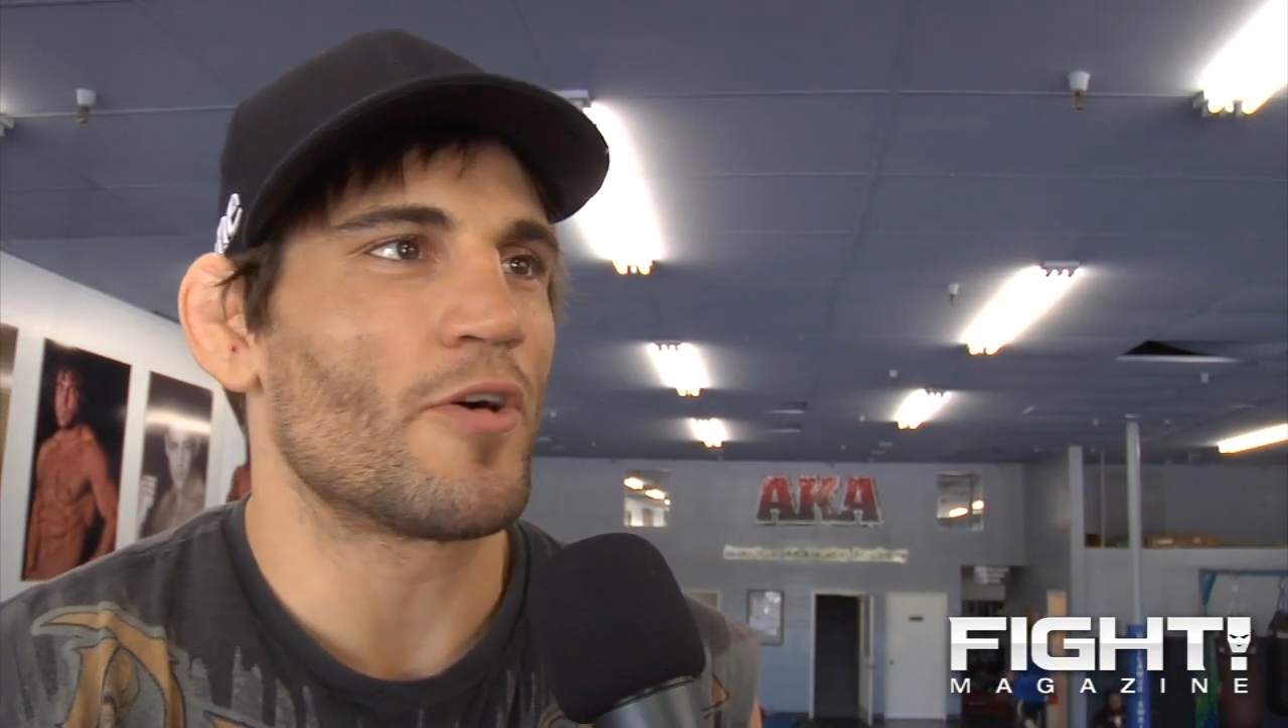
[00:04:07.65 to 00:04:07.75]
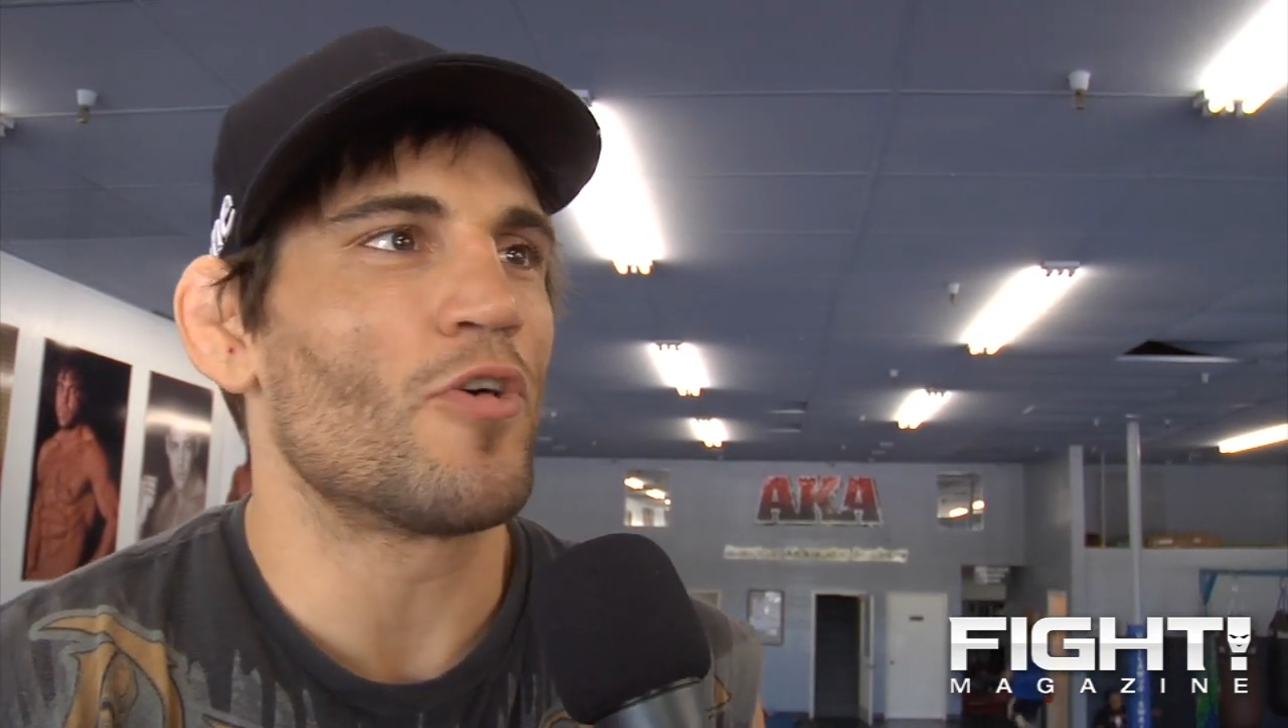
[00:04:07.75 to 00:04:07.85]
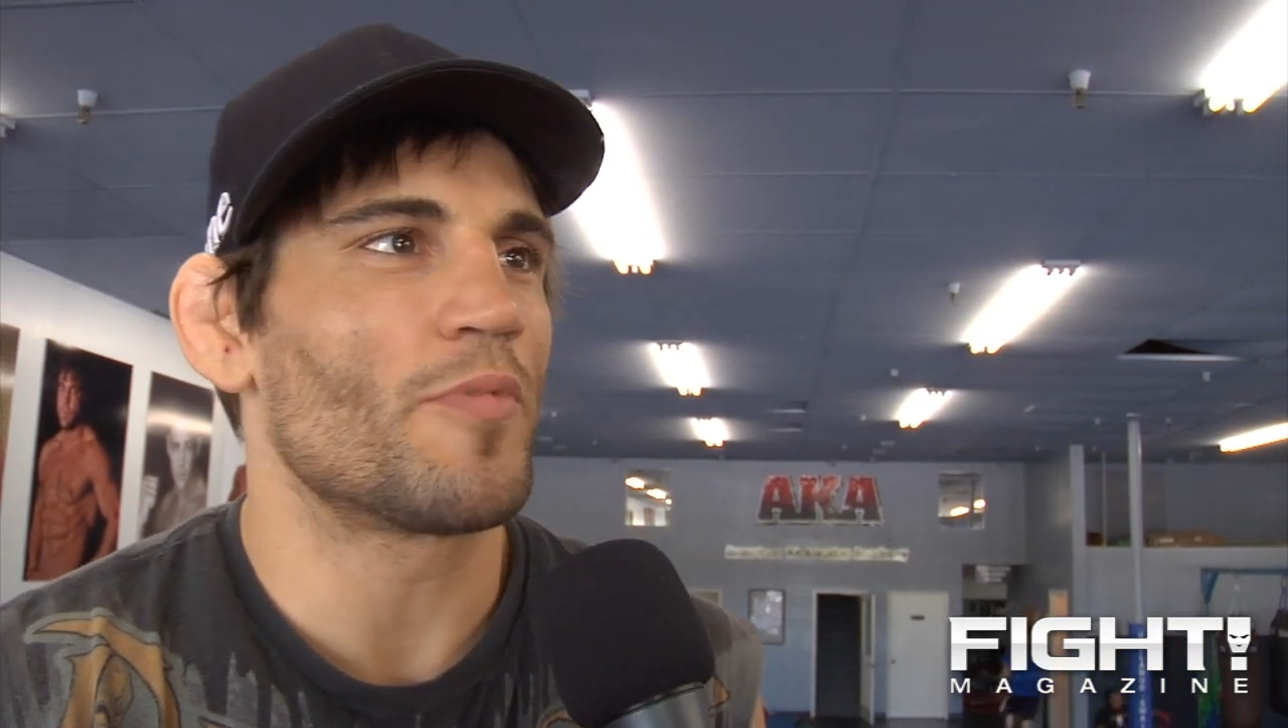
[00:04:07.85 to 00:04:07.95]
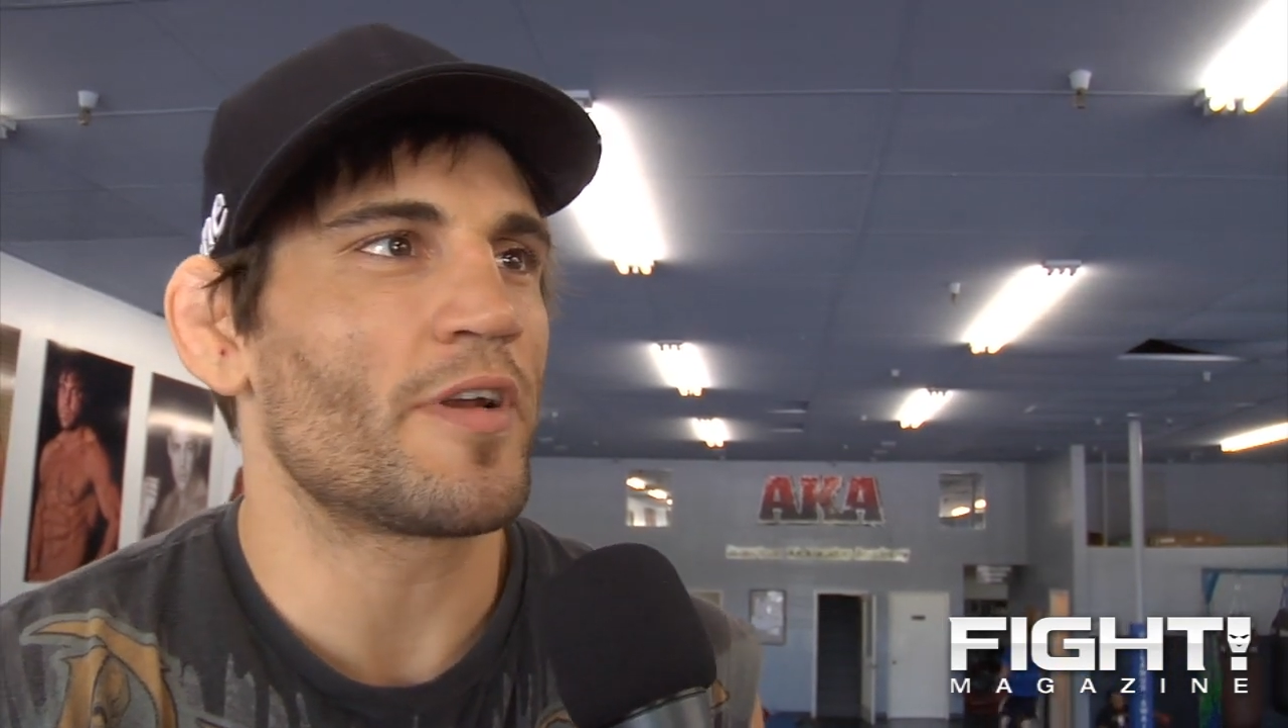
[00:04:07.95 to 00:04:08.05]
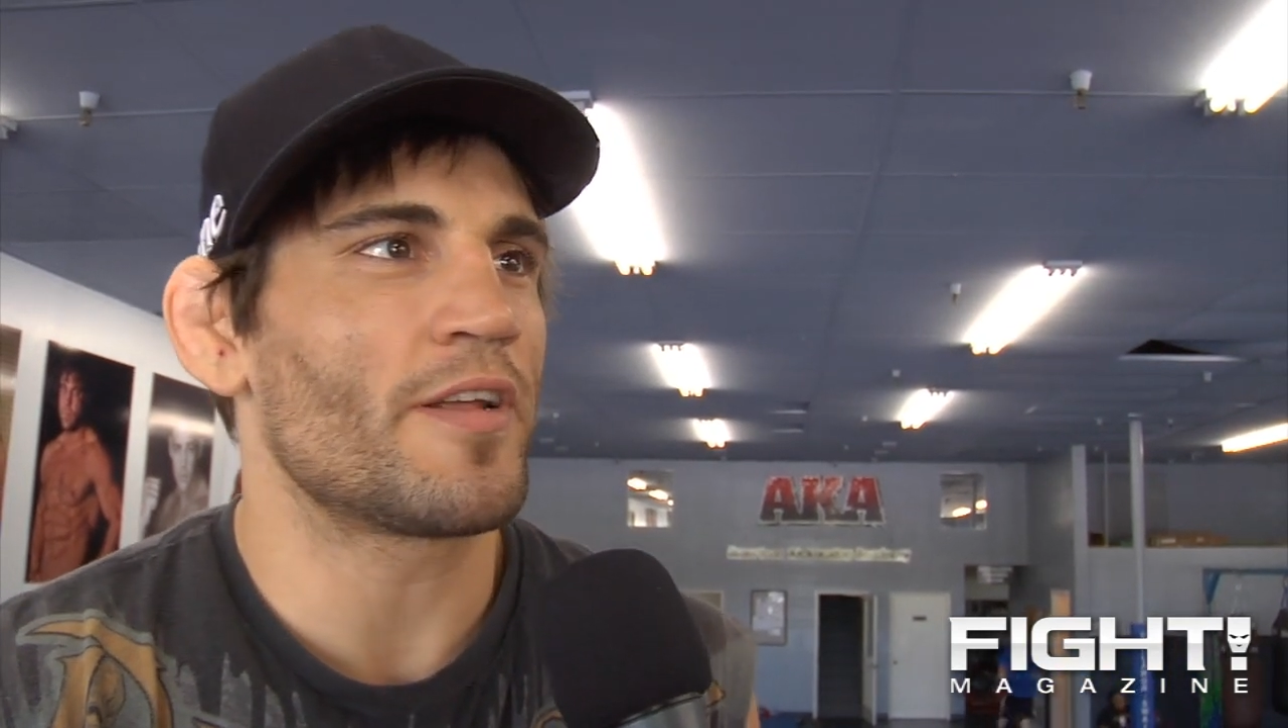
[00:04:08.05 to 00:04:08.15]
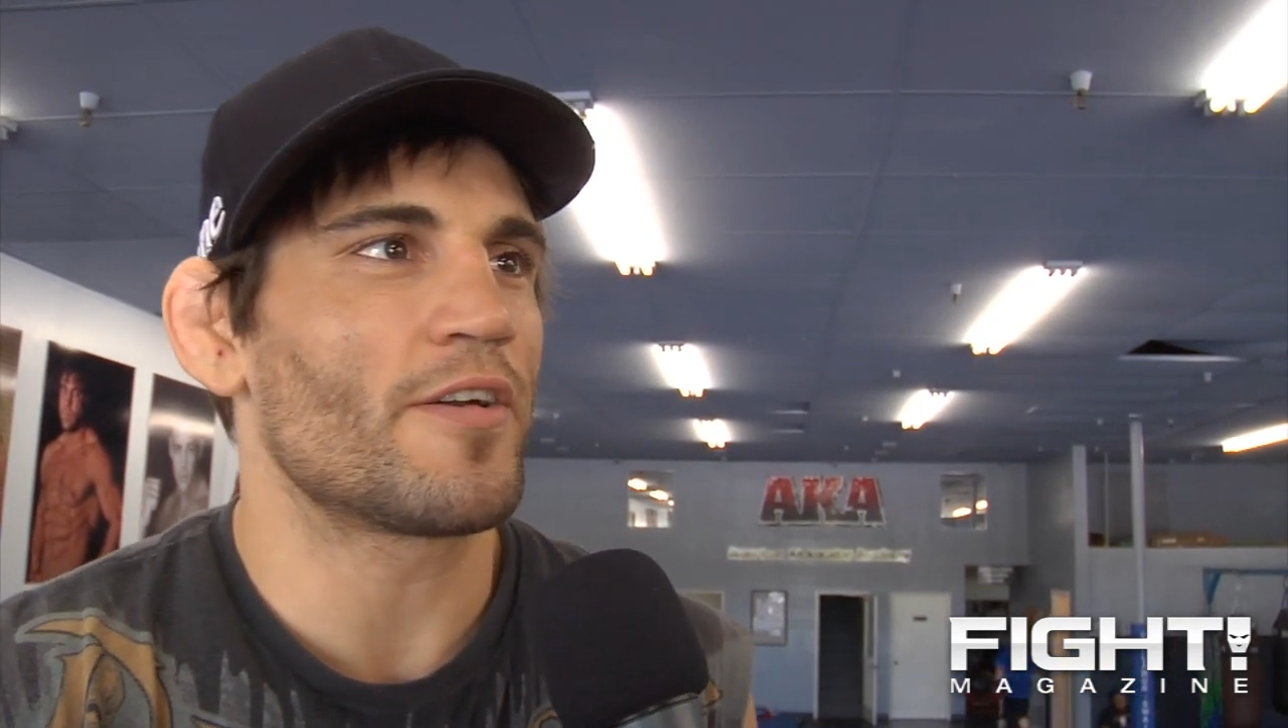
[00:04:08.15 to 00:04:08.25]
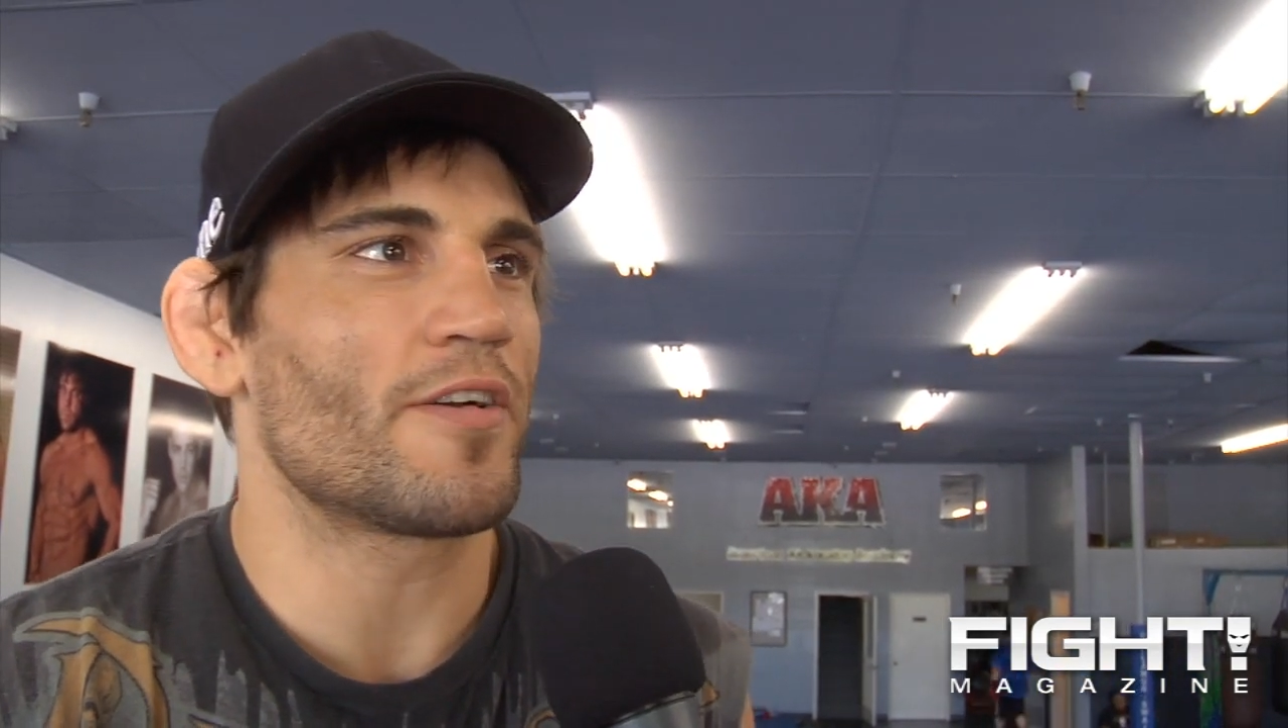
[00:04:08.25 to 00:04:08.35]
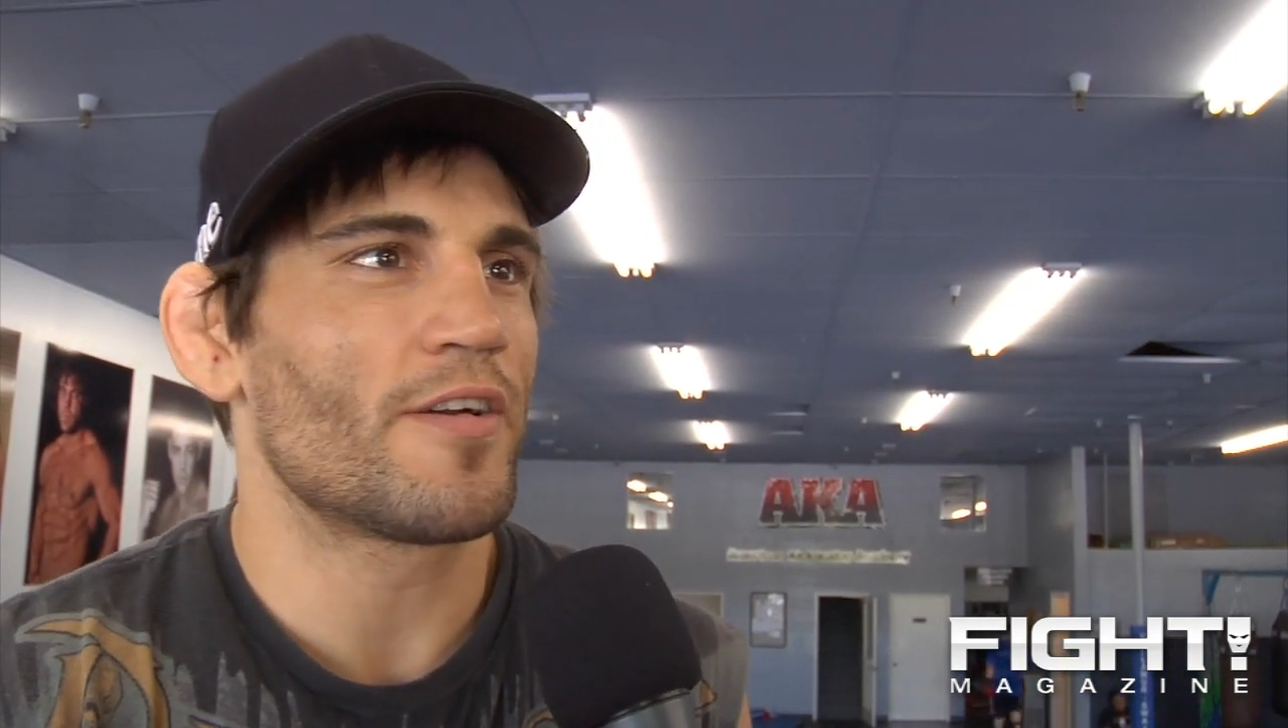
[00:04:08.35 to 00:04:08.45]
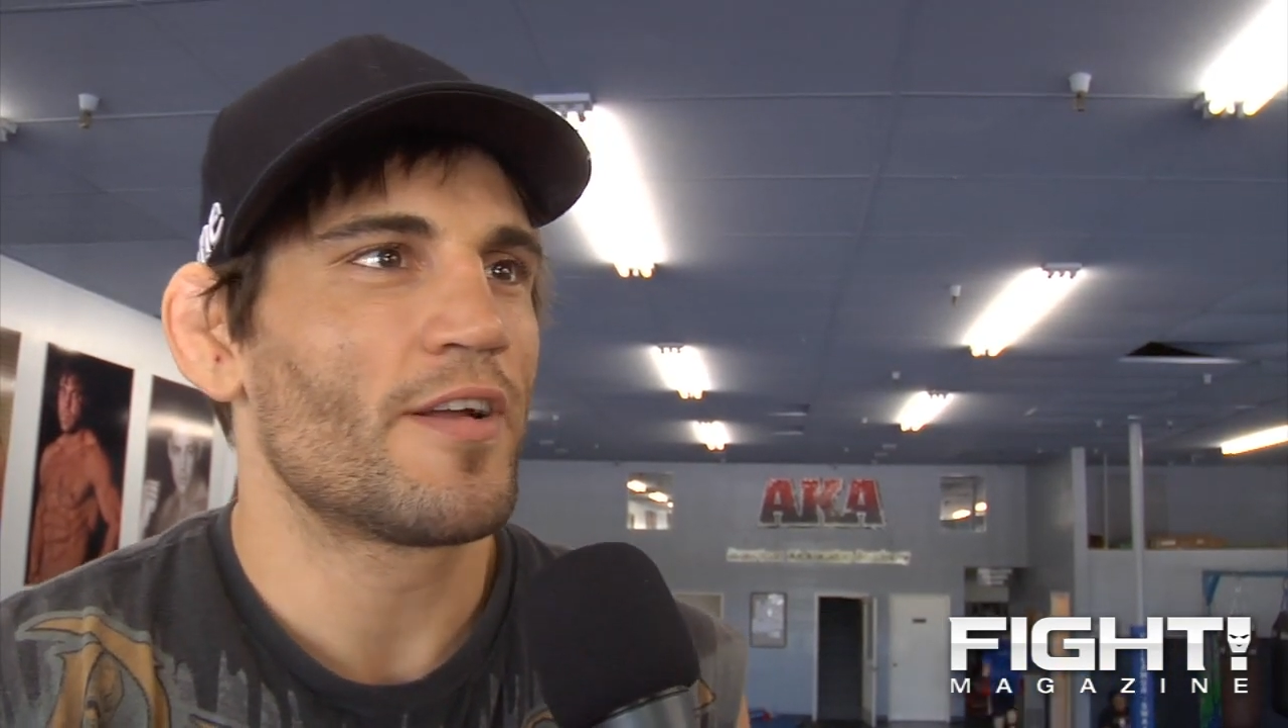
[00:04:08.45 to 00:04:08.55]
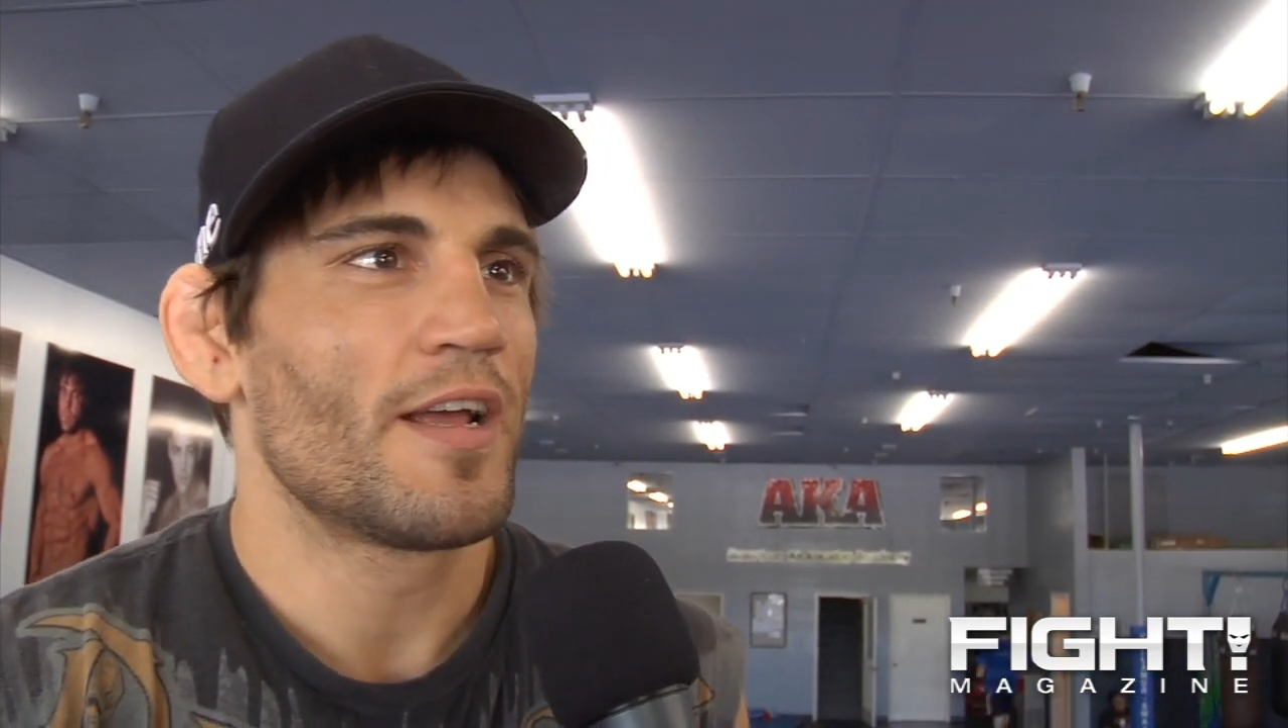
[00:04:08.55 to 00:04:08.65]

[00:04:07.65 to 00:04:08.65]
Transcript: home run hitter.